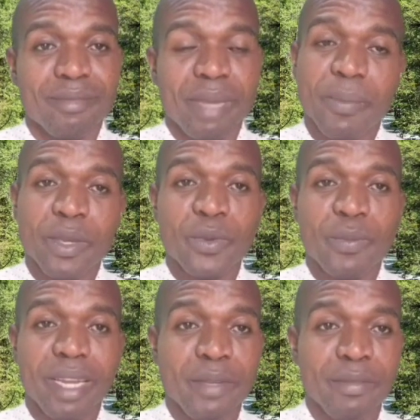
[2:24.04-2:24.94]
maybe you
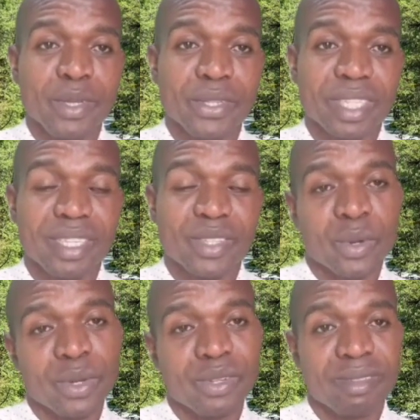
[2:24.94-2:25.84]
believe those things
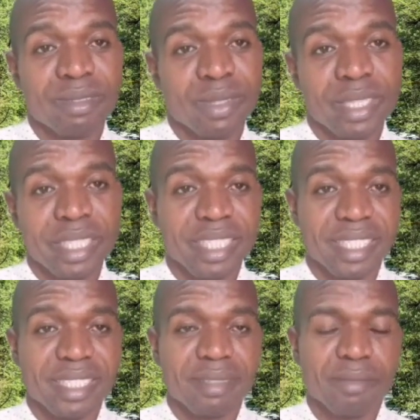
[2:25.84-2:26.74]
or you
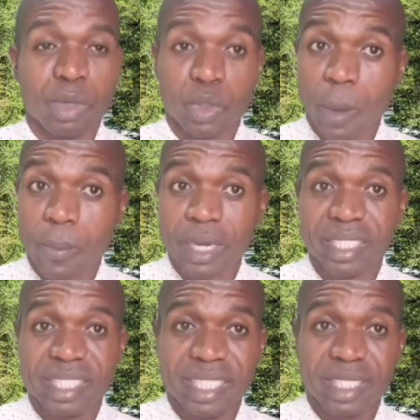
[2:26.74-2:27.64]
didn't, but you are
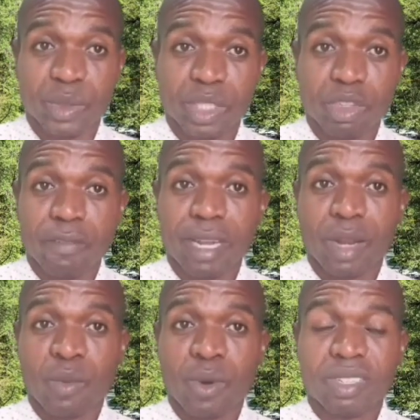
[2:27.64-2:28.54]
practicing it, you discover
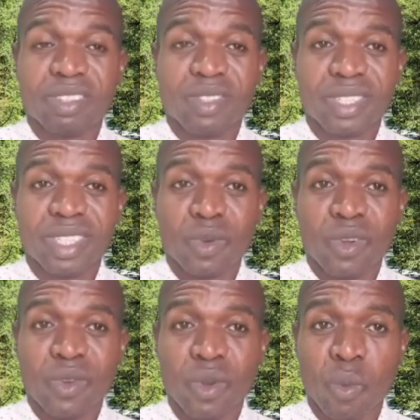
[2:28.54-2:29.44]
that the
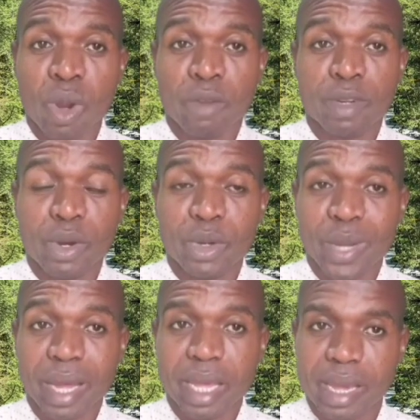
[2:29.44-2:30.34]
word of God
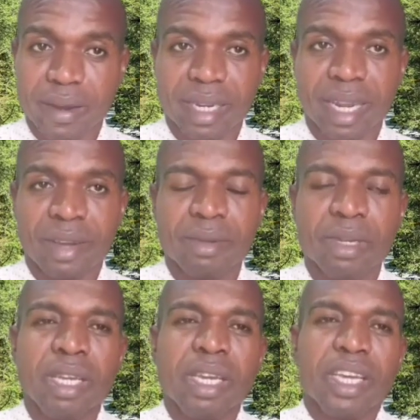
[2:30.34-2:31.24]
you are hearing now
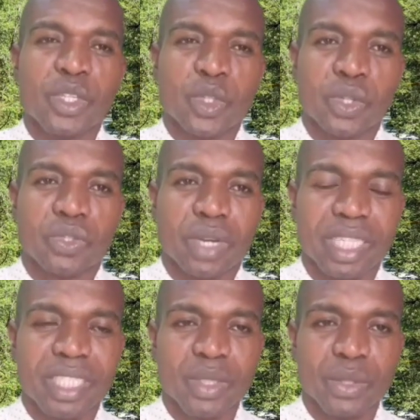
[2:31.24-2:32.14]
is
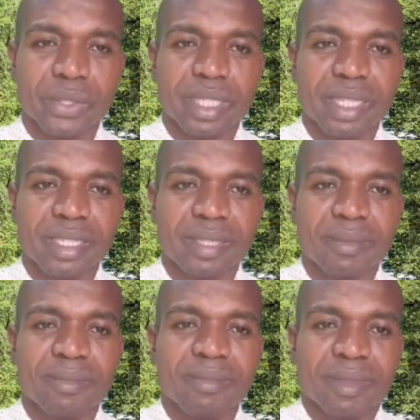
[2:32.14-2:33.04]
contradicting those
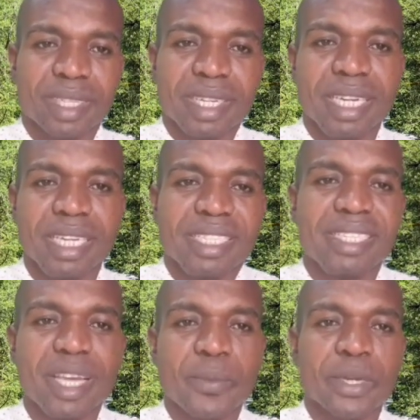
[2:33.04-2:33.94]
things. It
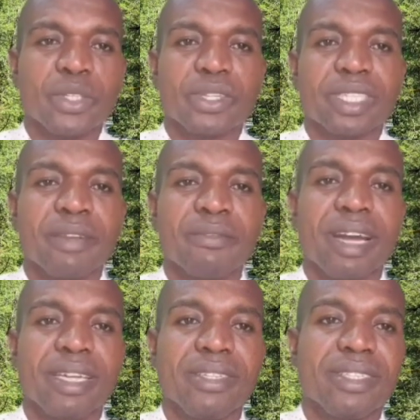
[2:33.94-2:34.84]
is a precious
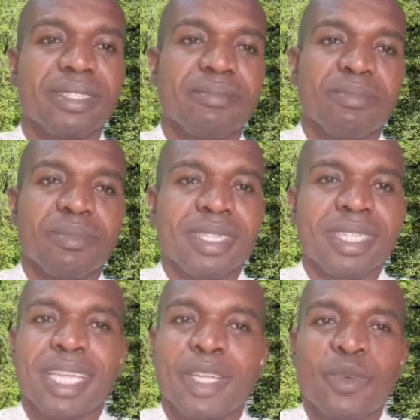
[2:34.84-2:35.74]
advice
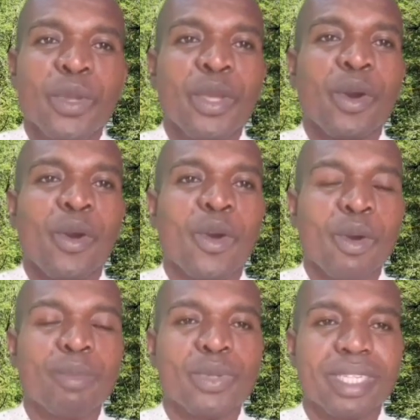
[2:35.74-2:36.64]
that we all
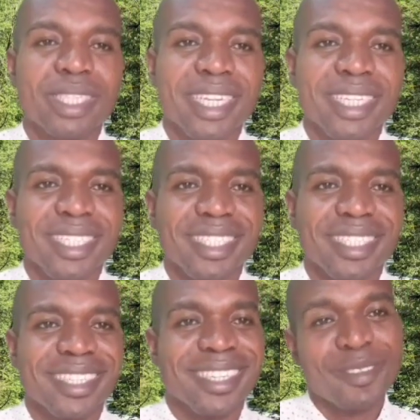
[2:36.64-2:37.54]
come to a stage
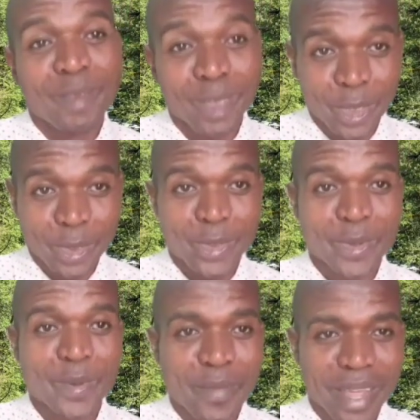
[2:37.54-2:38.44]
we choose
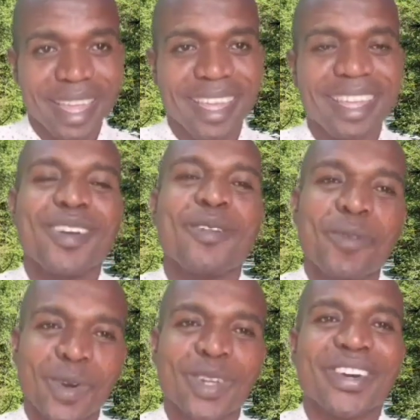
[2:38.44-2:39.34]
to obey
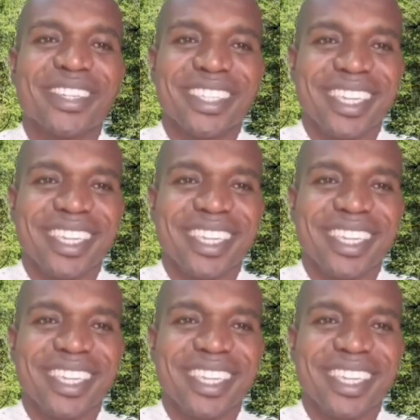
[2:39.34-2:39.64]
what God